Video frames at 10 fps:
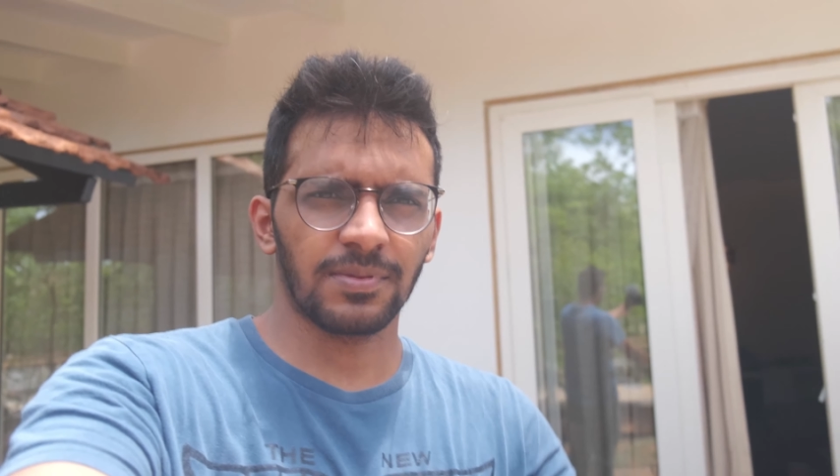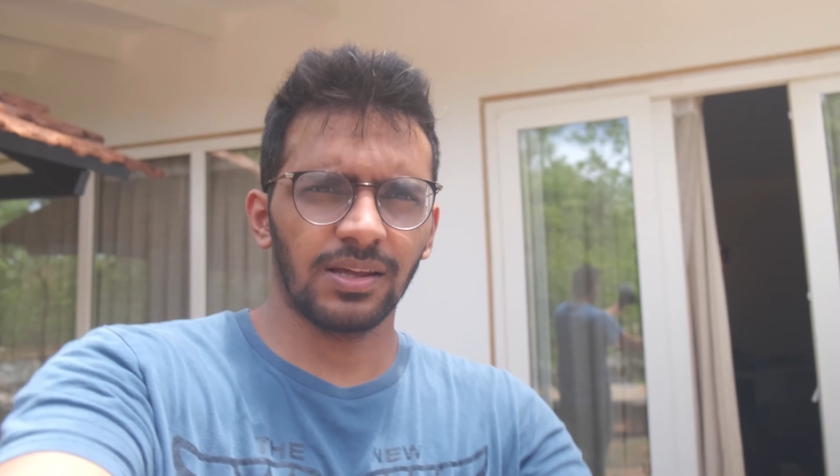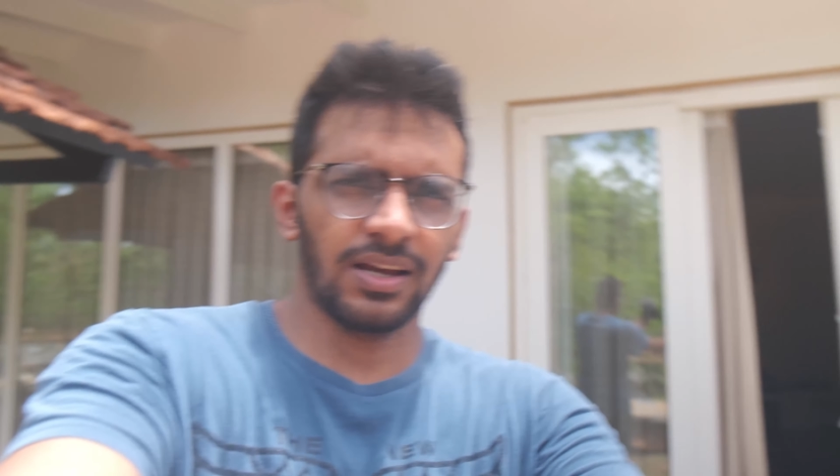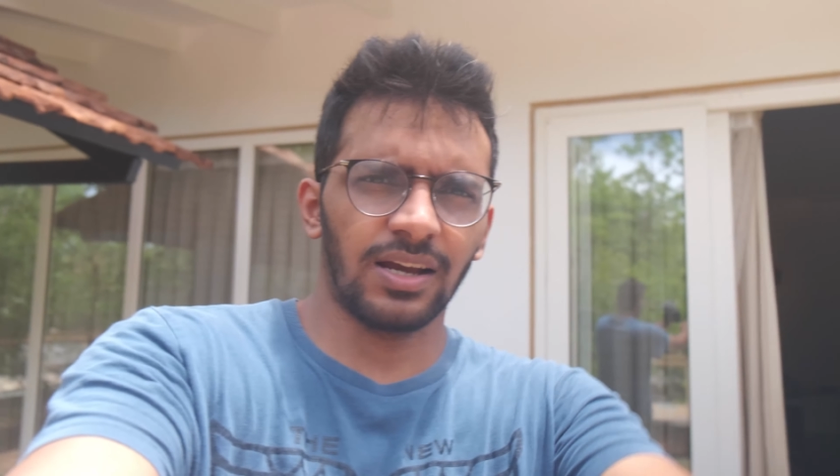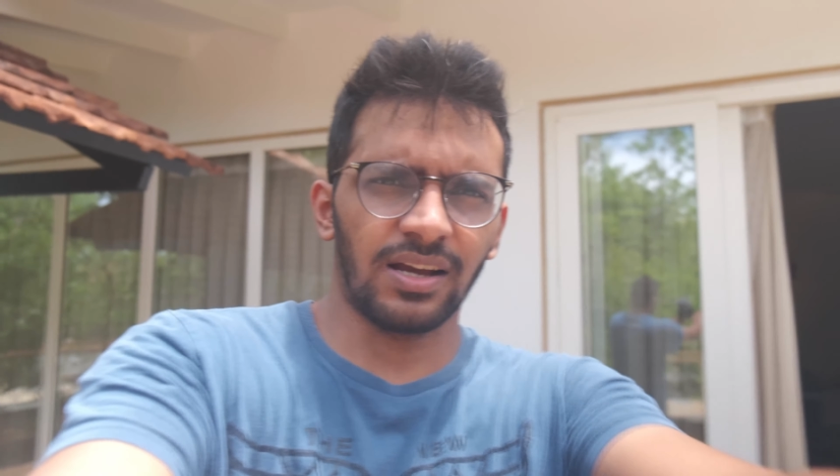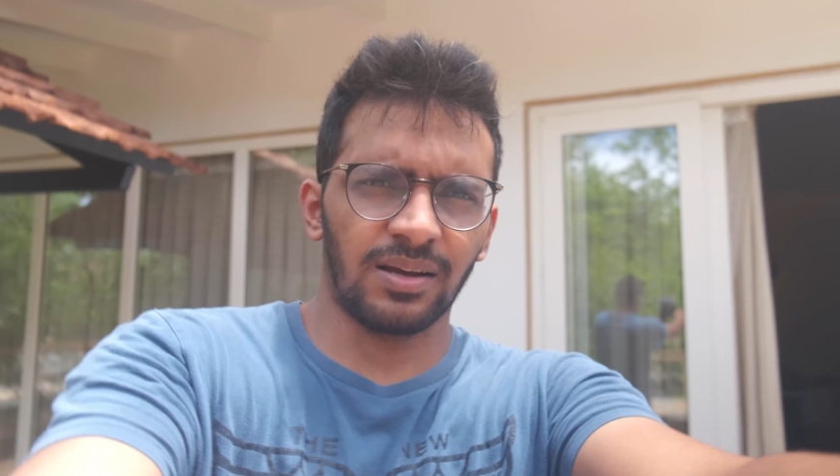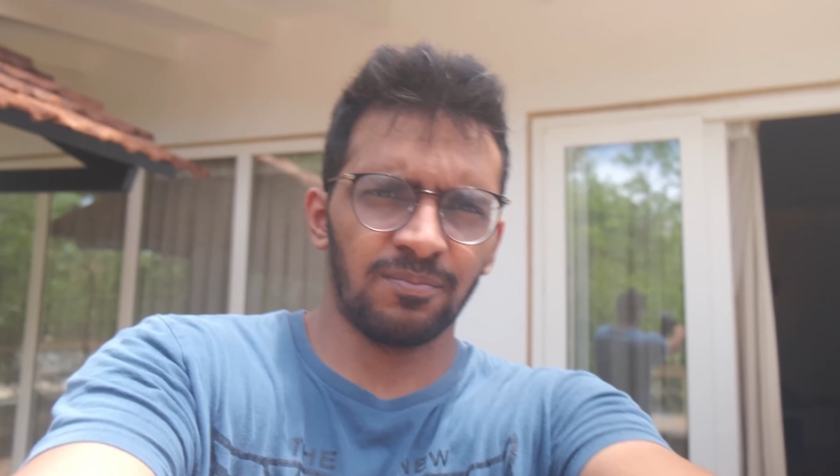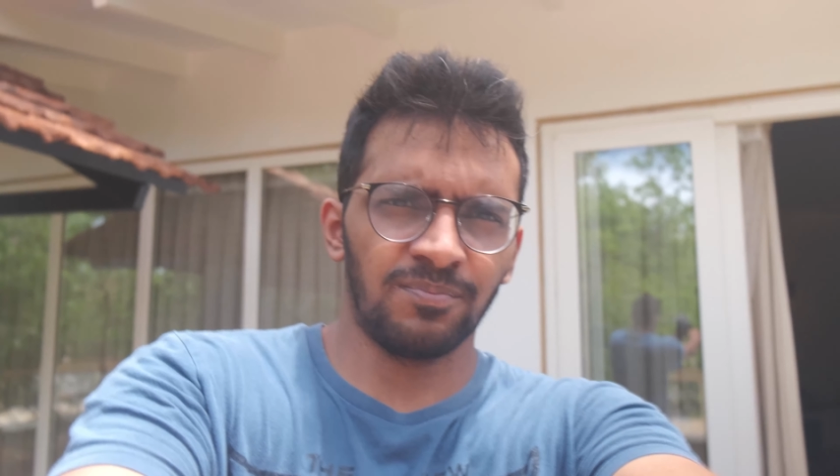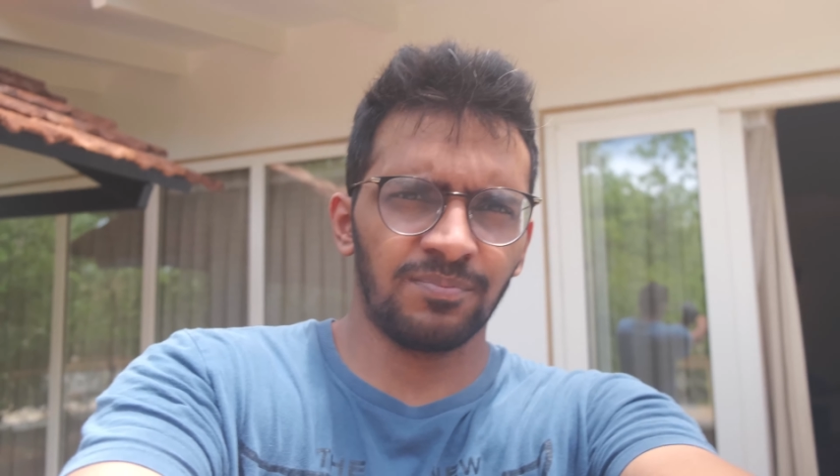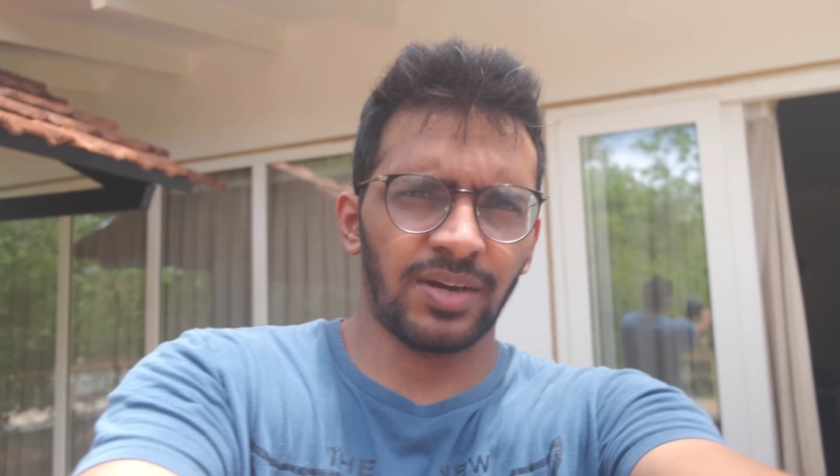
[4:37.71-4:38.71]

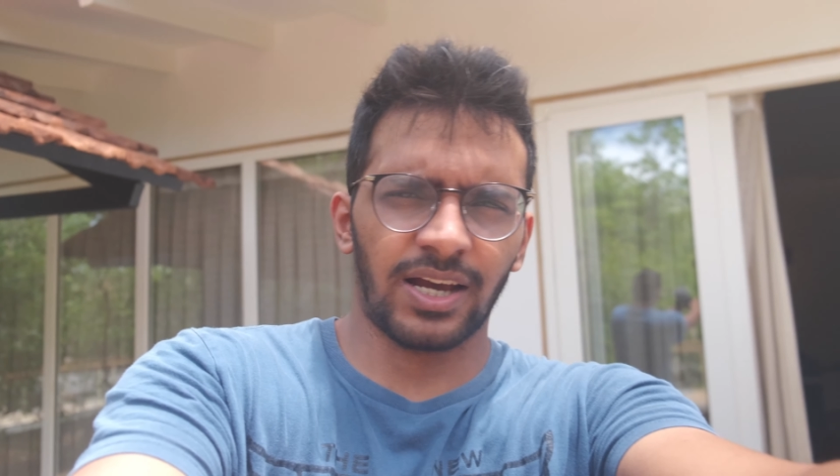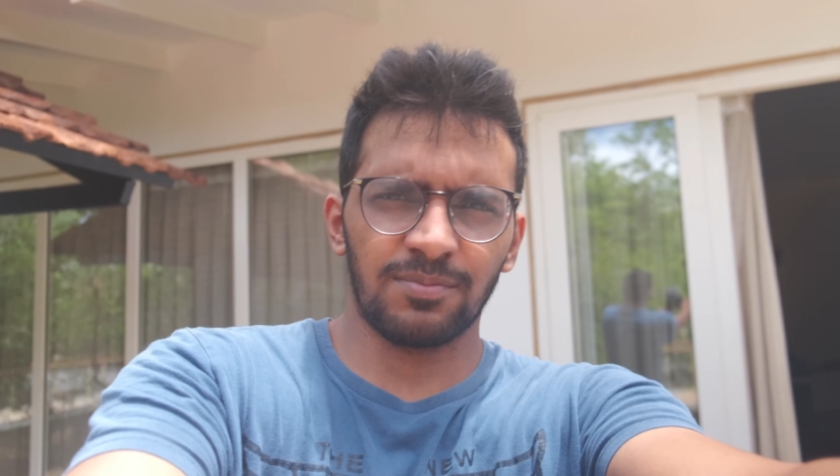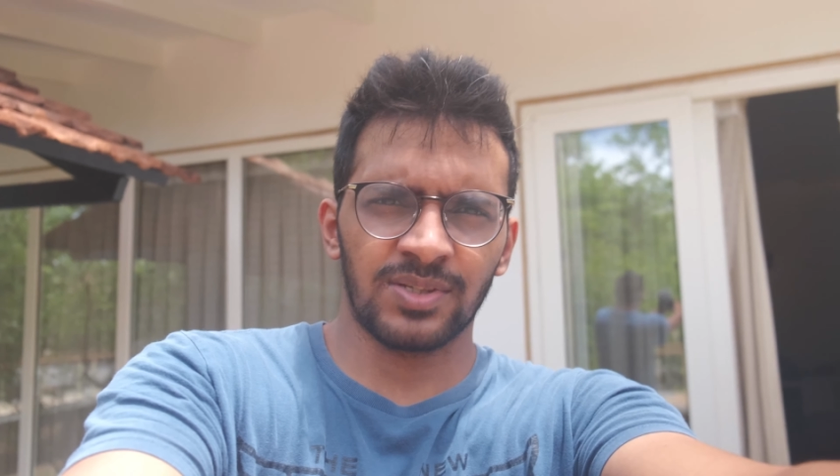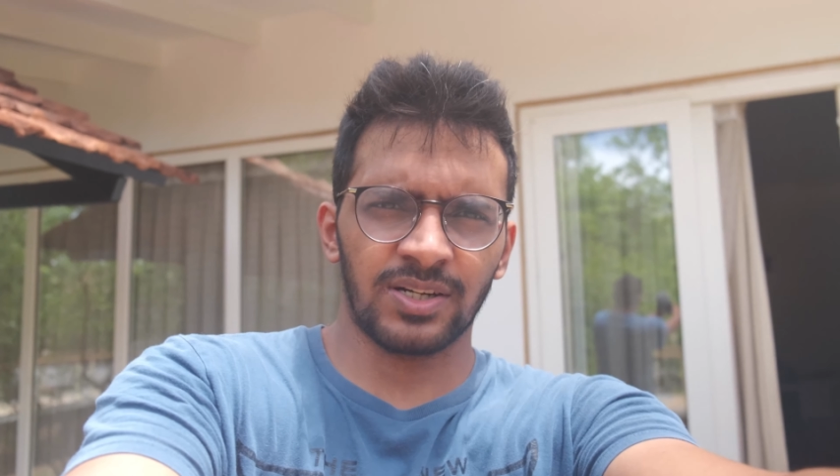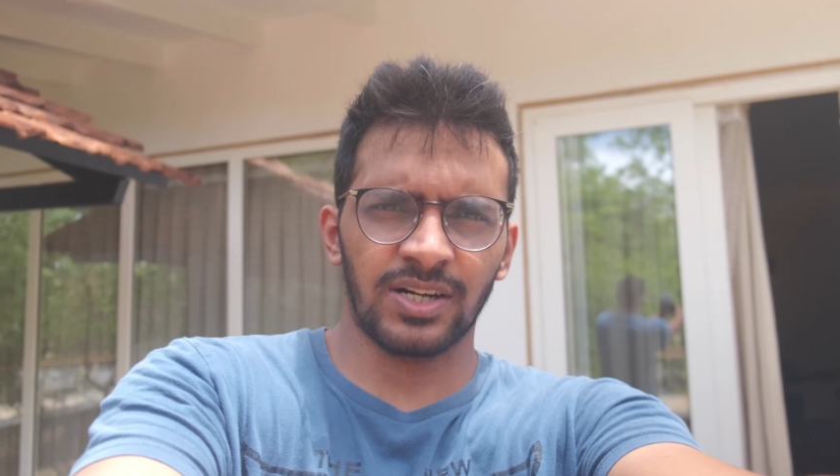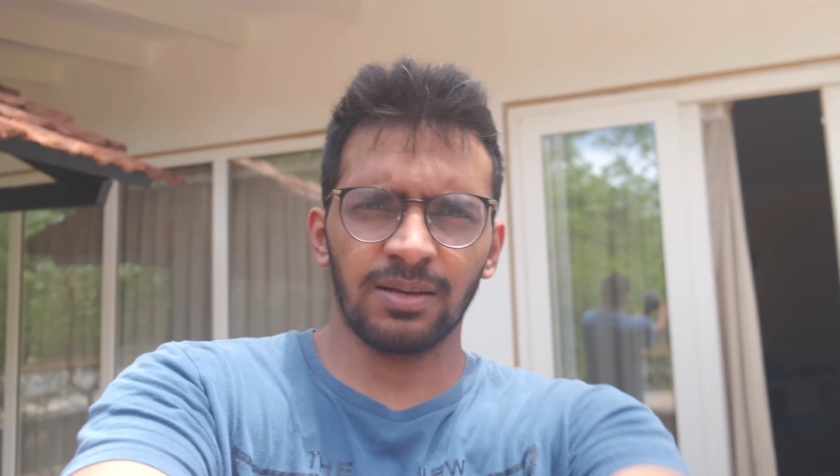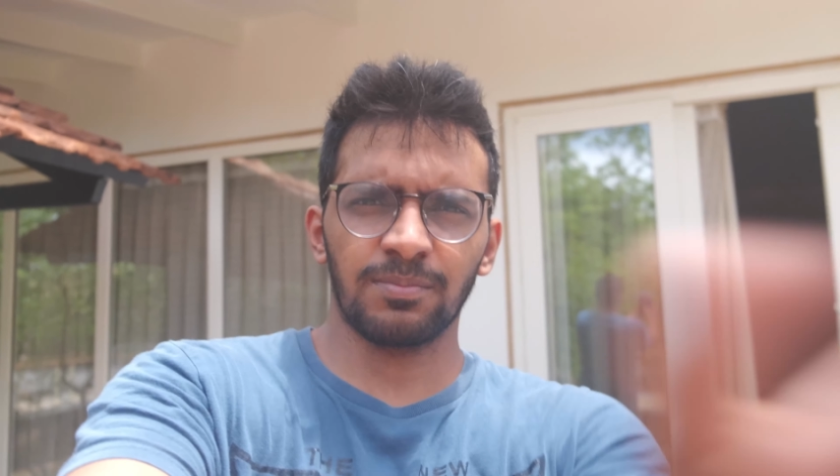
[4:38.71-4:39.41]
My arm's hurting,